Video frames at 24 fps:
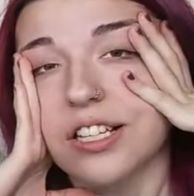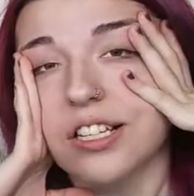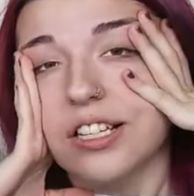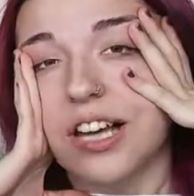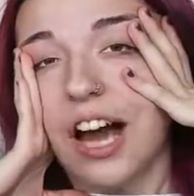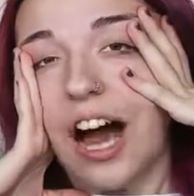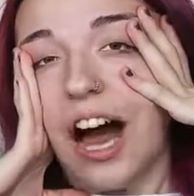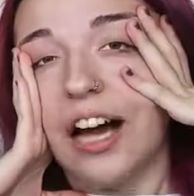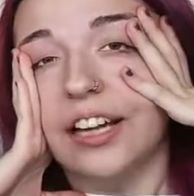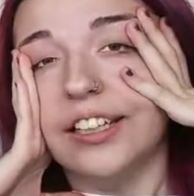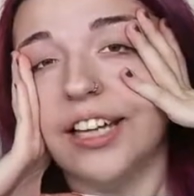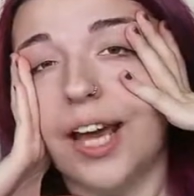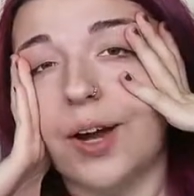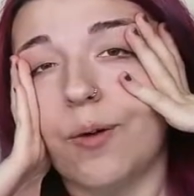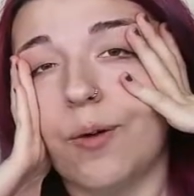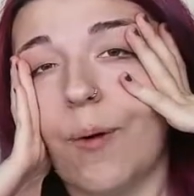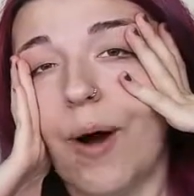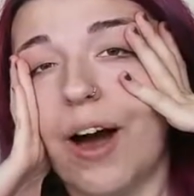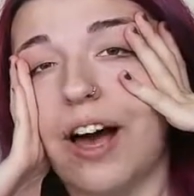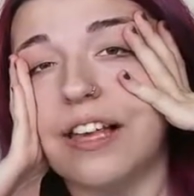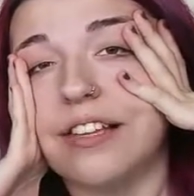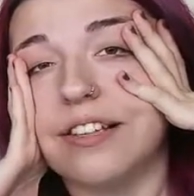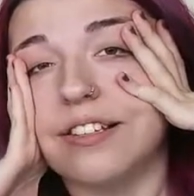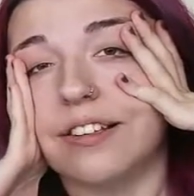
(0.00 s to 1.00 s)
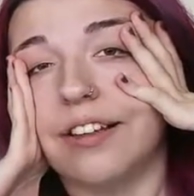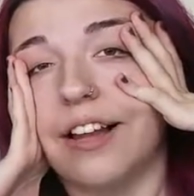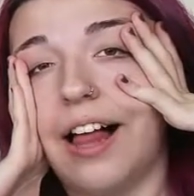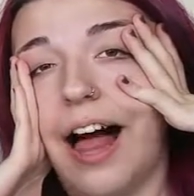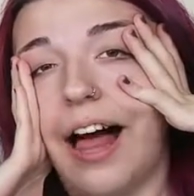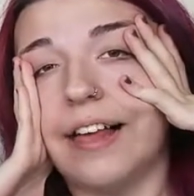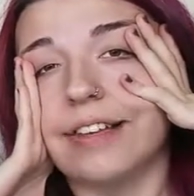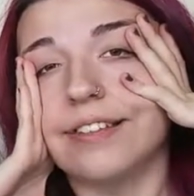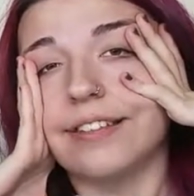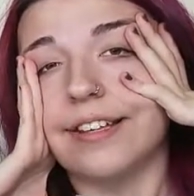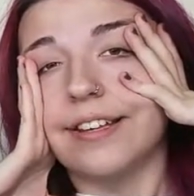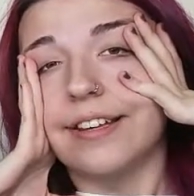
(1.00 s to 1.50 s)
and Kanye West
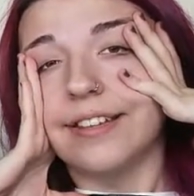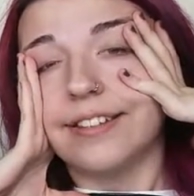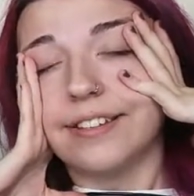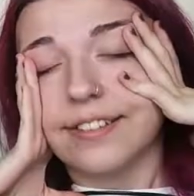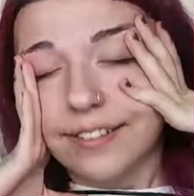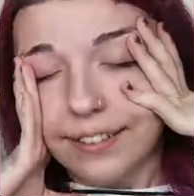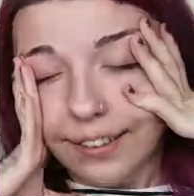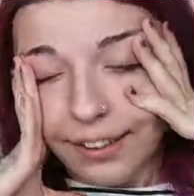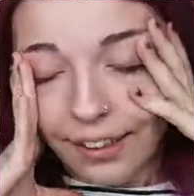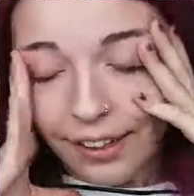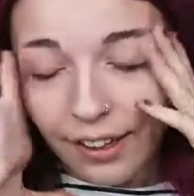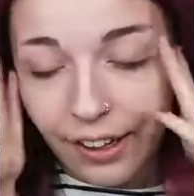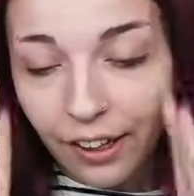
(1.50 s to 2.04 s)
glasses?